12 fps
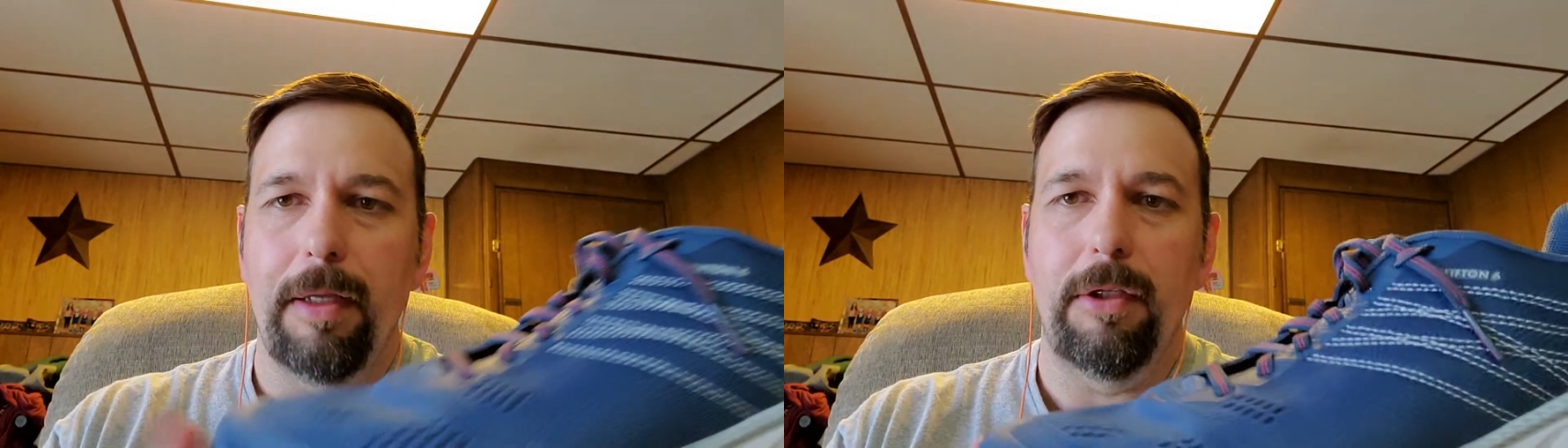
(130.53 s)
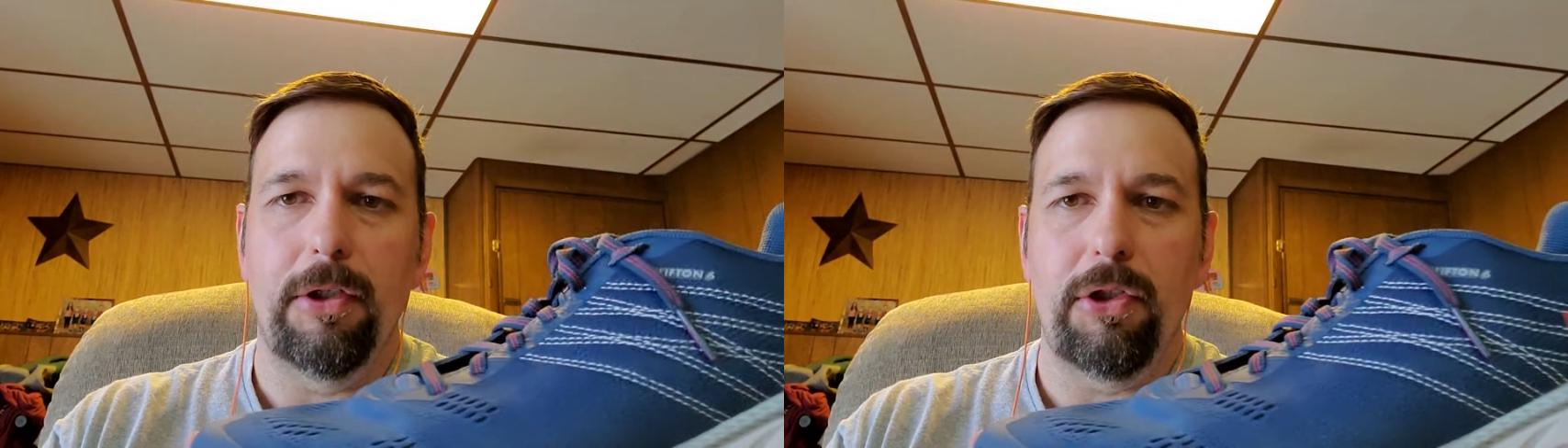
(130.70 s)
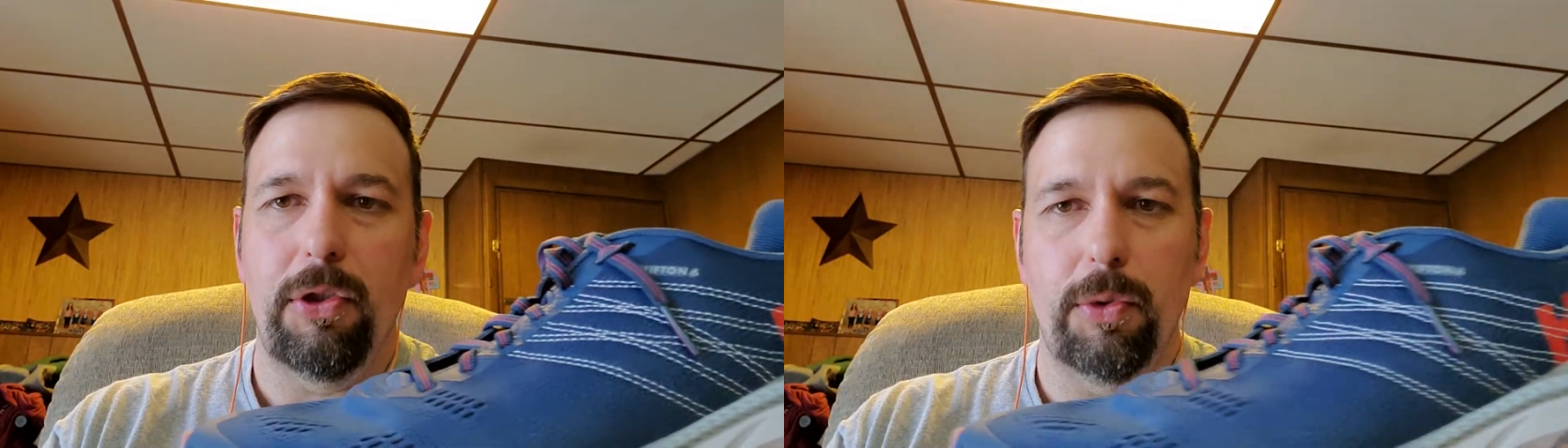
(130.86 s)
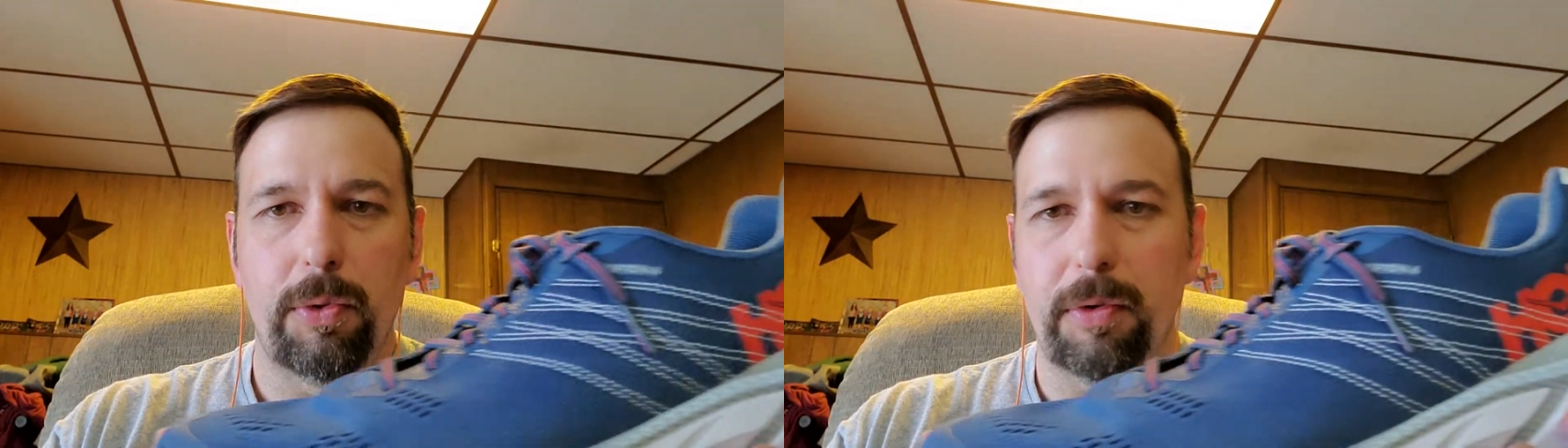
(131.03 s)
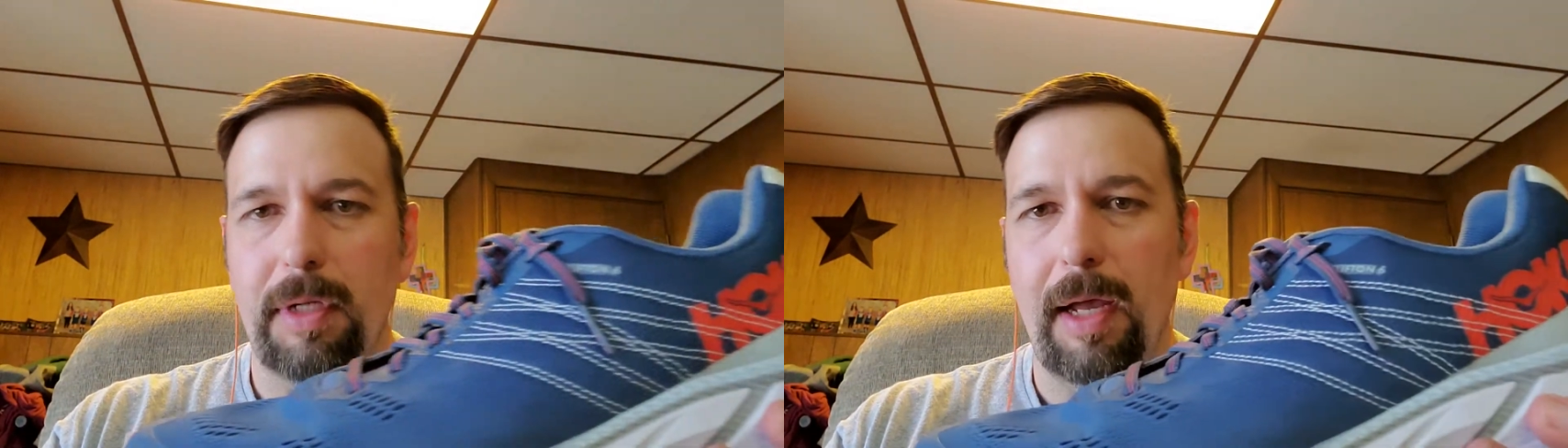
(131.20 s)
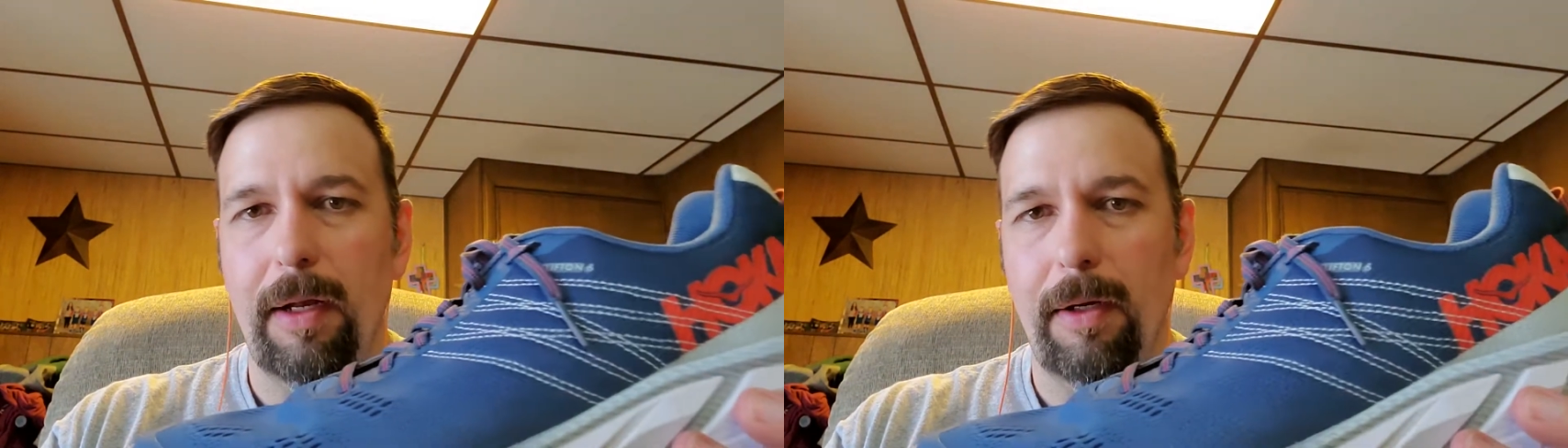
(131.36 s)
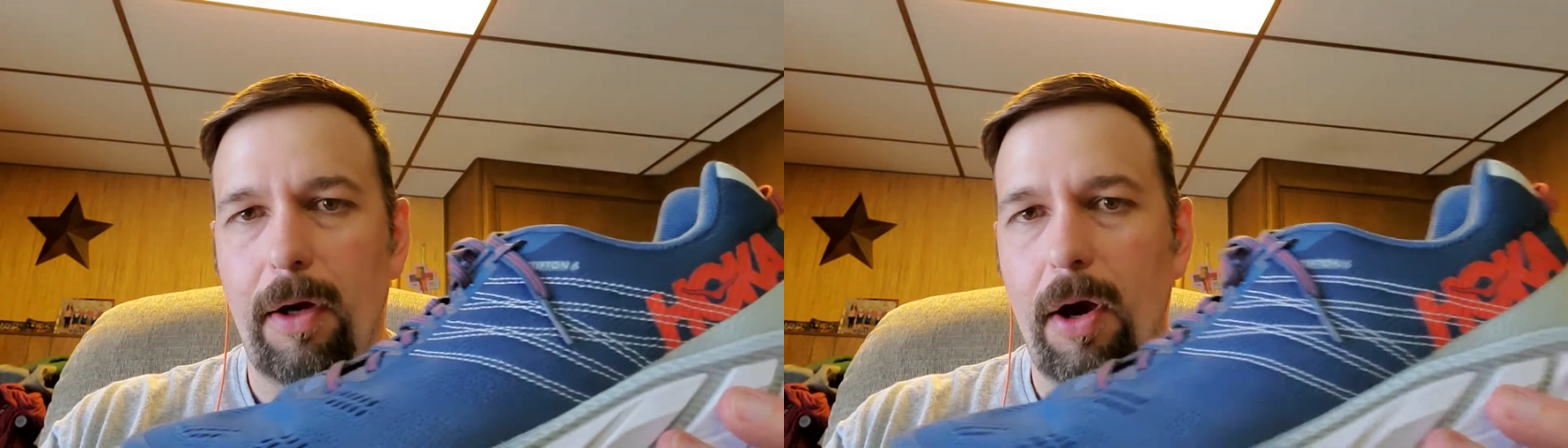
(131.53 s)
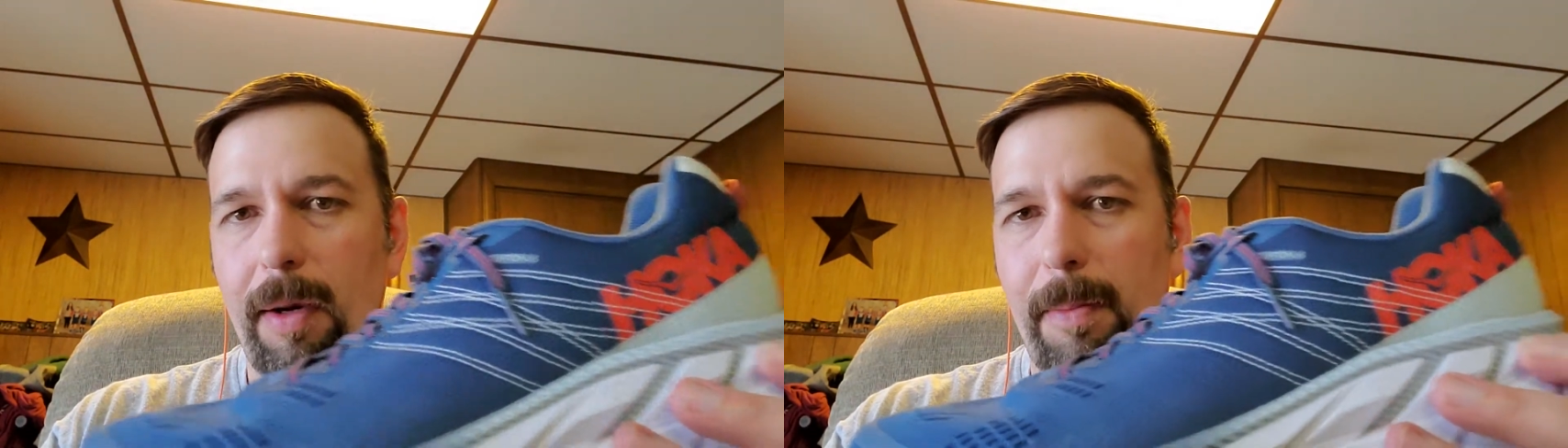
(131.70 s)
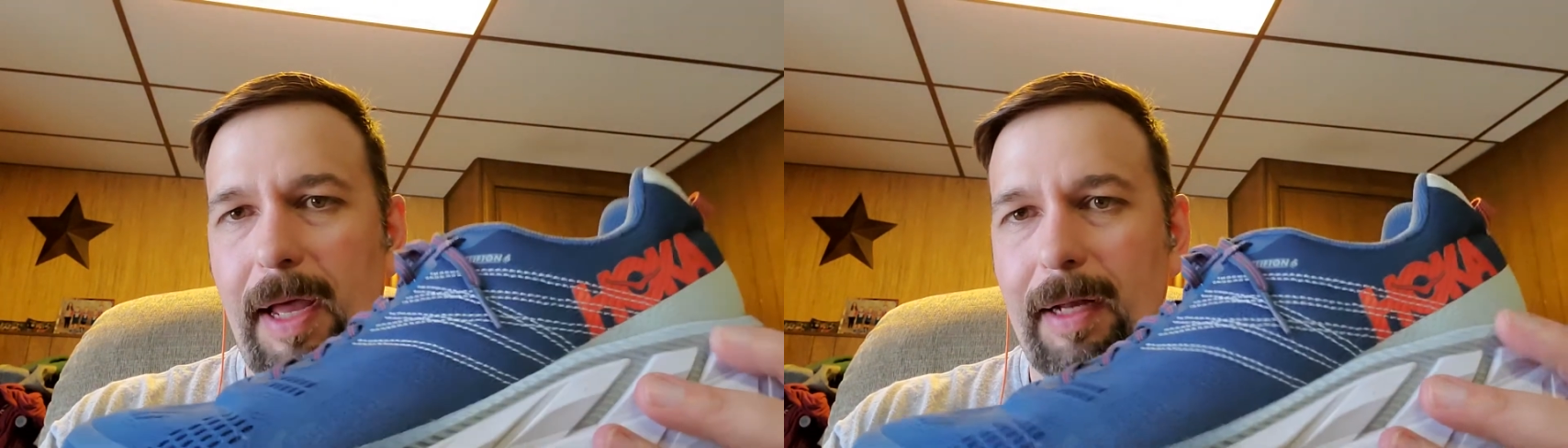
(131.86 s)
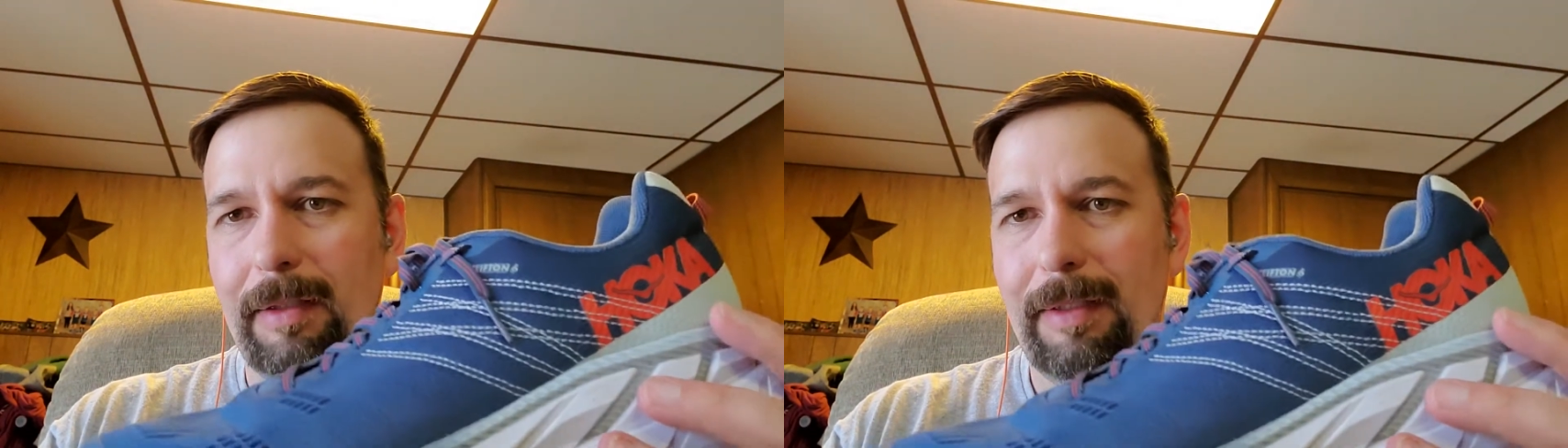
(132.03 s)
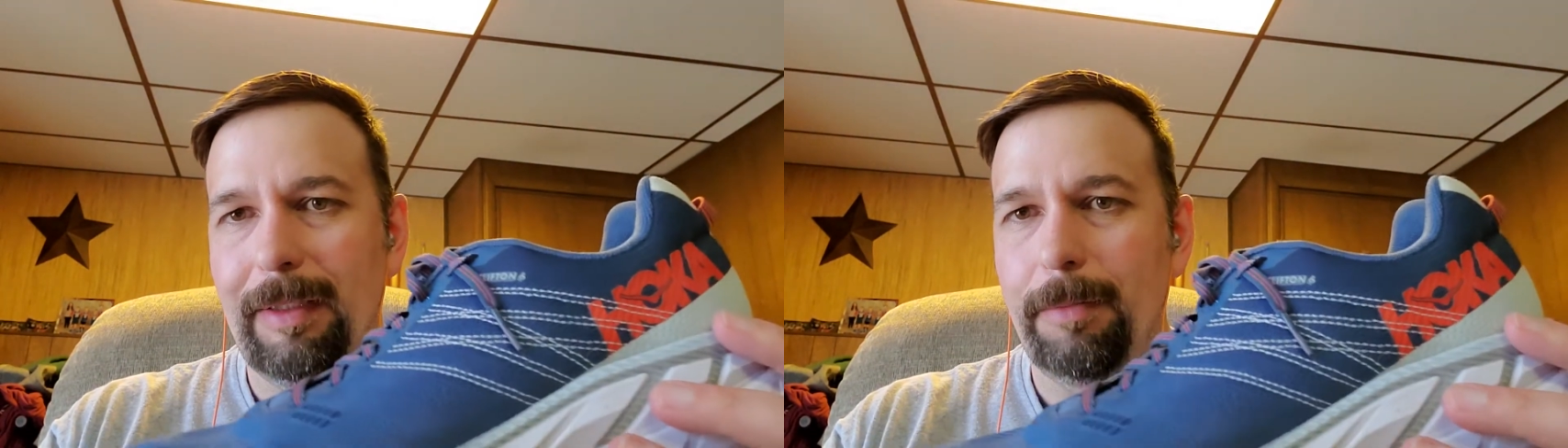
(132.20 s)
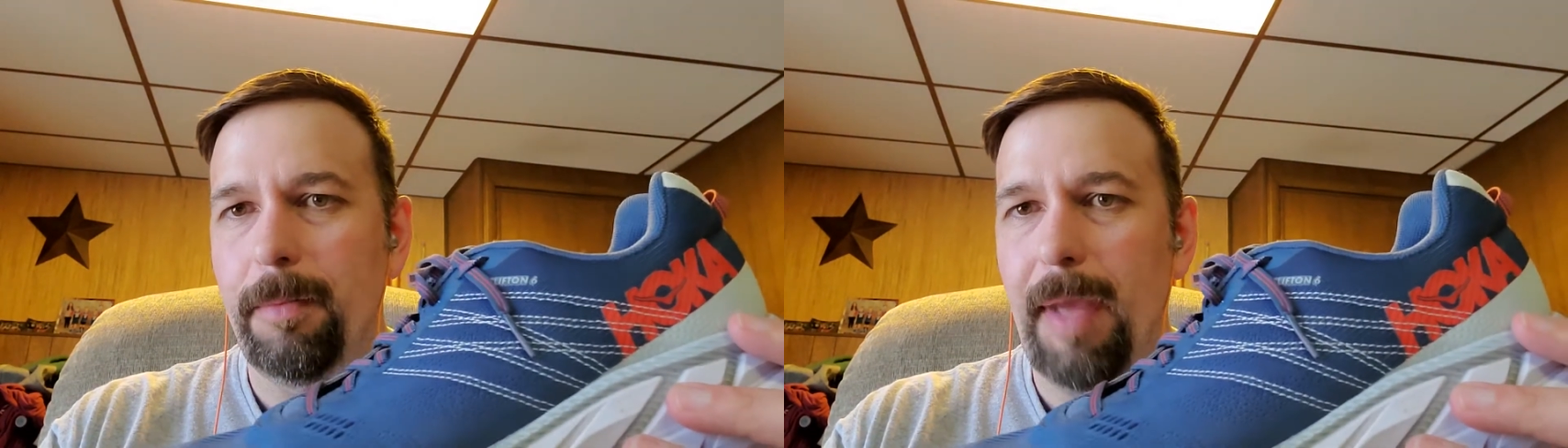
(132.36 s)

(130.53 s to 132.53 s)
this shoe's kind of automatically